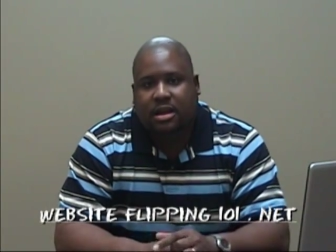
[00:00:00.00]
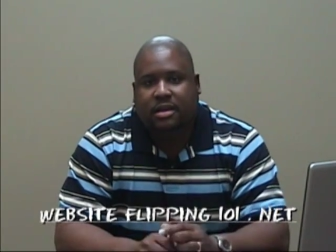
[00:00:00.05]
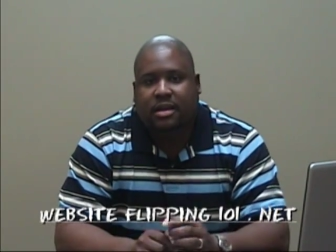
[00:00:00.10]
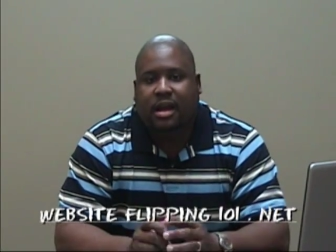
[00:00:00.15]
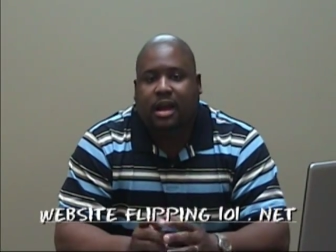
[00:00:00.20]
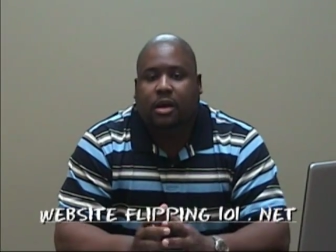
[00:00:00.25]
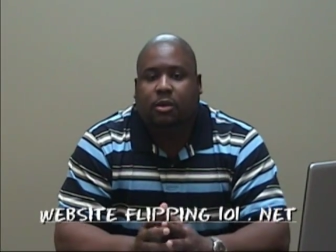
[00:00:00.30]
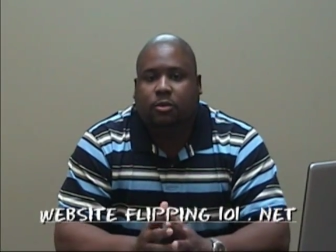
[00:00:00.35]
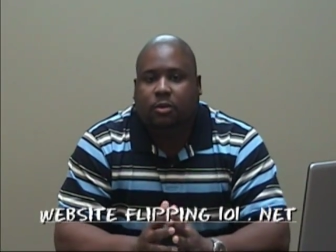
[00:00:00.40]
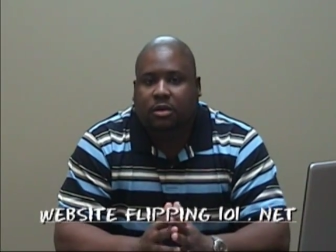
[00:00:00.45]

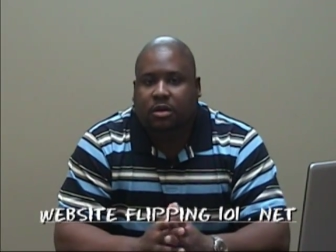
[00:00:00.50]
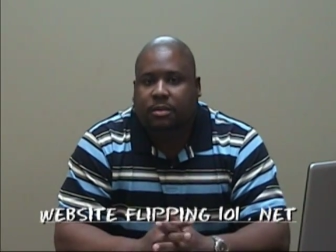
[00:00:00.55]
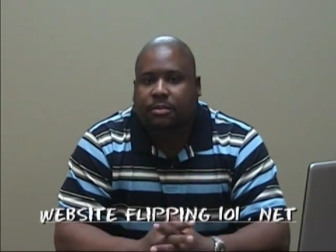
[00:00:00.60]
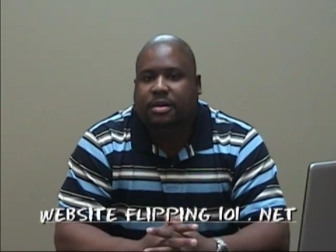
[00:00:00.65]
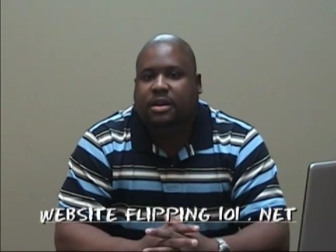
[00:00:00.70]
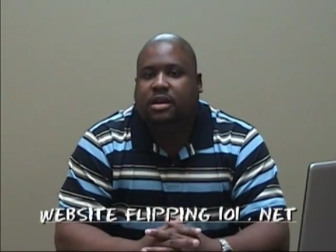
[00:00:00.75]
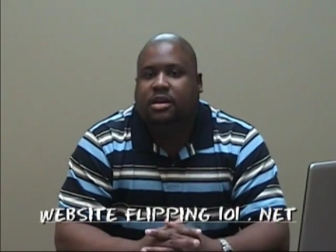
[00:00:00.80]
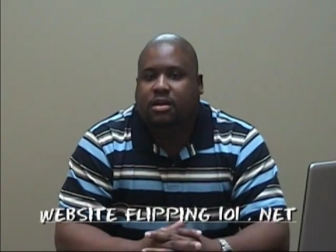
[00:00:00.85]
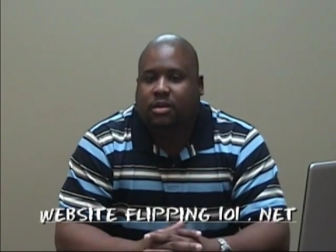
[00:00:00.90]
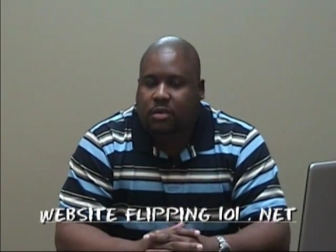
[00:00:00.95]
Now it will
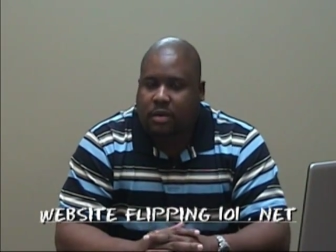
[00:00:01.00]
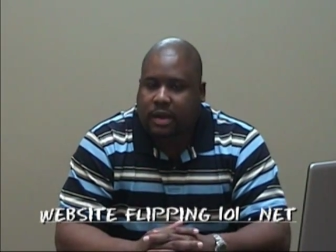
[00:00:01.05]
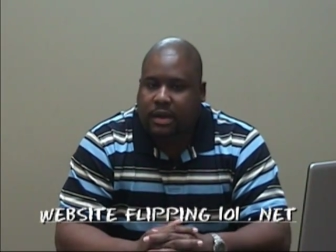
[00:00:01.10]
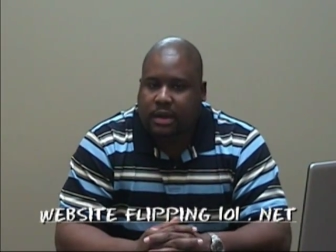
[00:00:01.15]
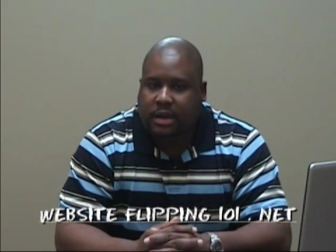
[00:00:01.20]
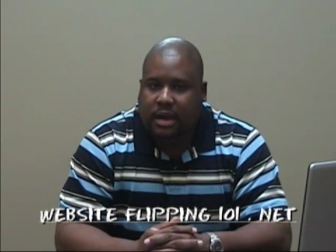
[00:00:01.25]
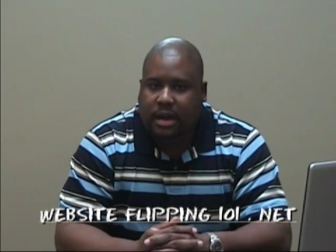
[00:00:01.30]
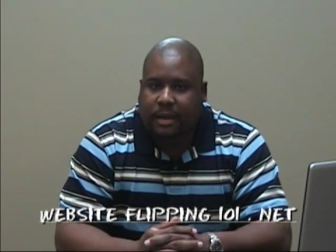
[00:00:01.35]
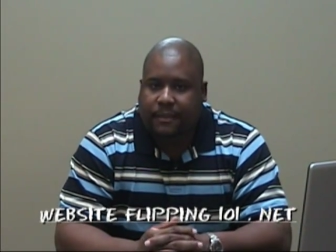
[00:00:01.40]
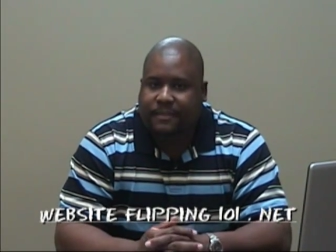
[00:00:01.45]
be
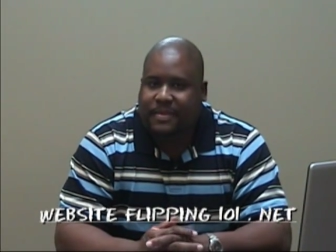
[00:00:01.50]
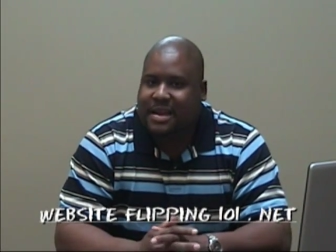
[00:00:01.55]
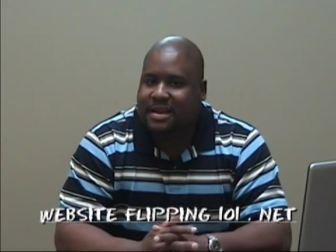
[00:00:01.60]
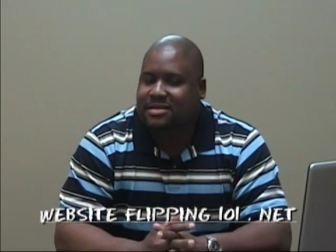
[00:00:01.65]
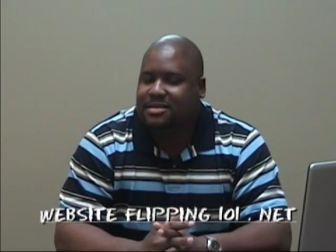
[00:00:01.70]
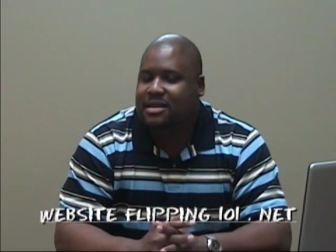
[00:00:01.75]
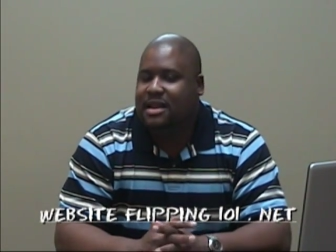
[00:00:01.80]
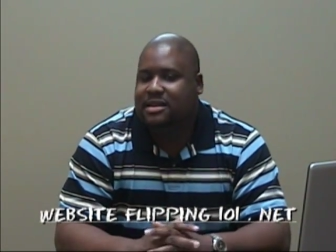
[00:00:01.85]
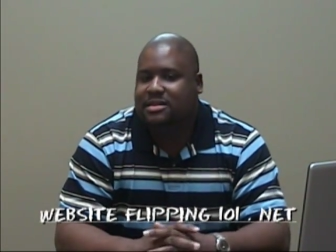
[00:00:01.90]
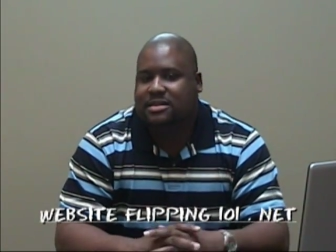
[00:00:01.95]
going up.
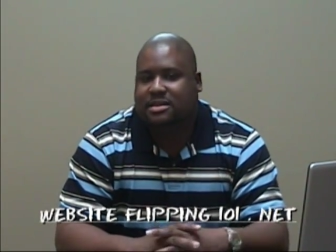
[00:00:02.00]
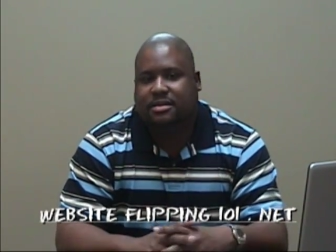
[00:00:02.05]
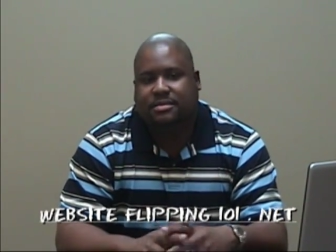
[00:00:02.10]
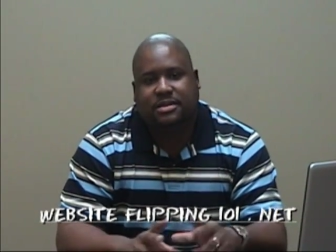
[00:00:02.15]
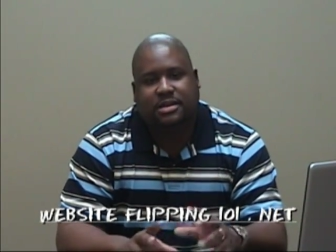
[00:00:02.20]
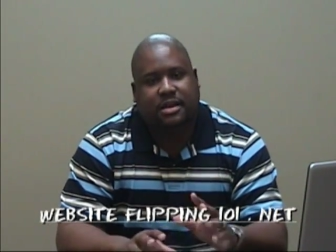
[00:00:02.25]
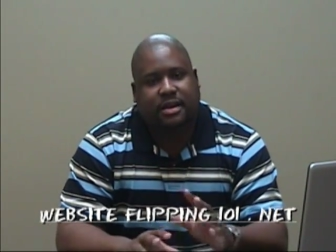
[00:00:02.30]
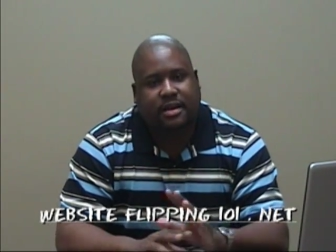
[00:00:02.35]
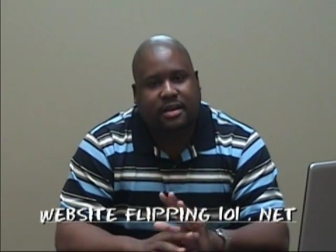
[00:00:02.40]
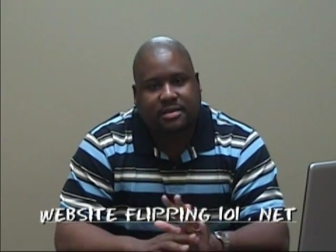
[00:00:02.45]
That's not some
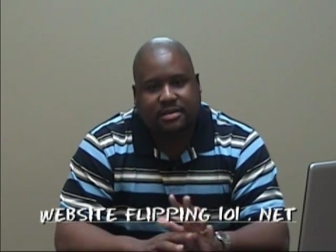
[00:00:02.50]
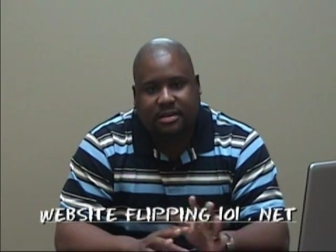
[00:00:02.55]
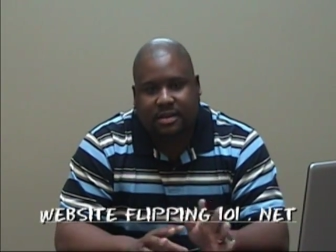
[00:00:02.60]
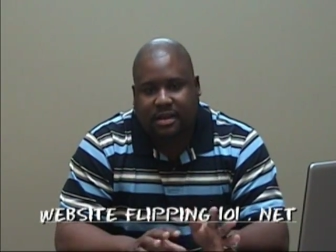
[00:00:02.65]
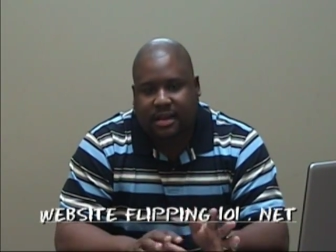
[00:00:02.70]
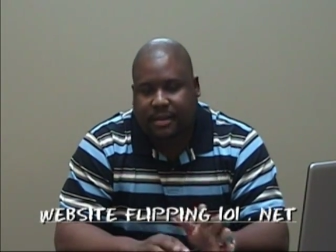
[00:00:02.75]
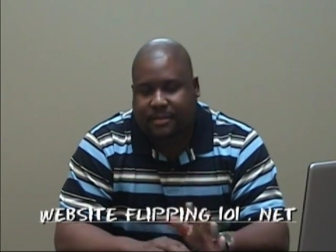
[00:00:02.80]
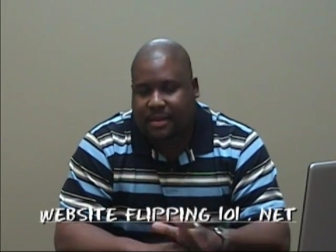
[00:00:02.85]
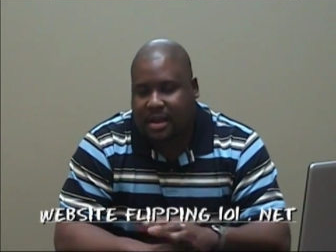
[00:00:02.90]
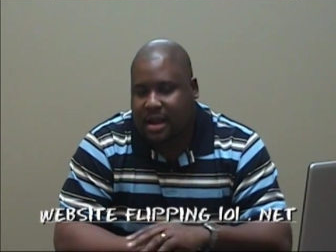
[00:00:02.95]

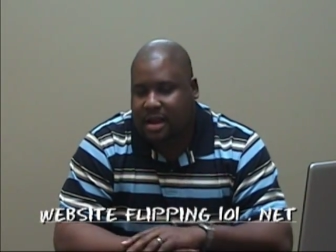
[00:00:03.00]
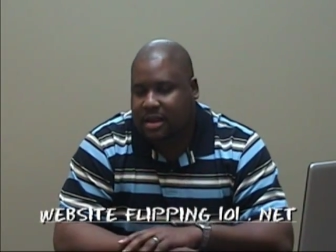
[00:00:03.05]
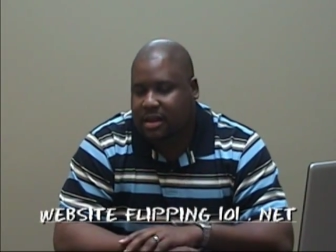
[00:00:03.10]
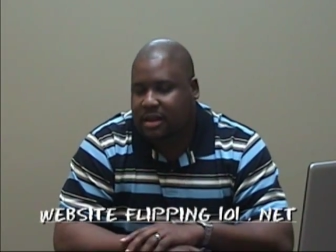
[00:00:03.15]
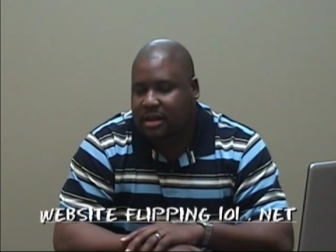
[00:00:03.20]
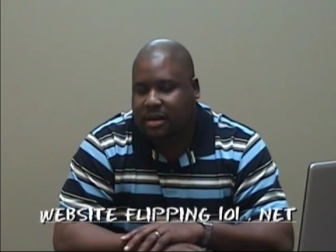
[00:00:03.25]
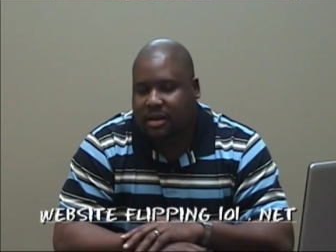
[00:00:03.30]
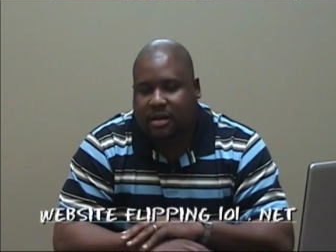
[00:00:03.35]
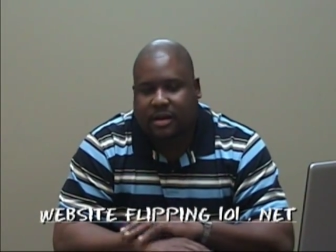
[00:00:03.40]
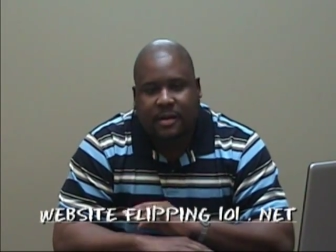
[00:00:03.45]
scarcity. I'm not
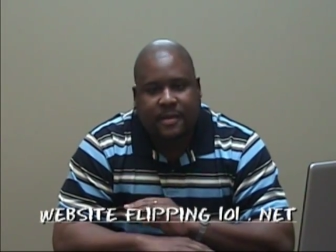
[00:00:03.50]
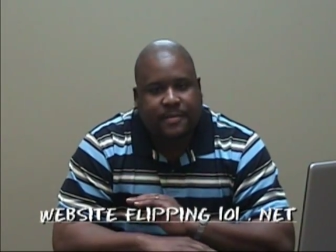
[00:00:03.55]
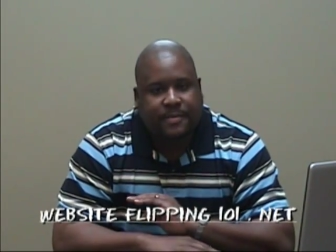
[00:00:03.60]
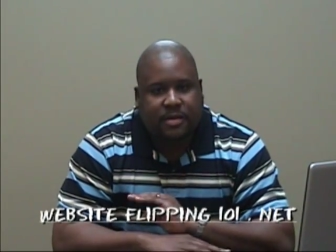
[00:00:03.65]
here,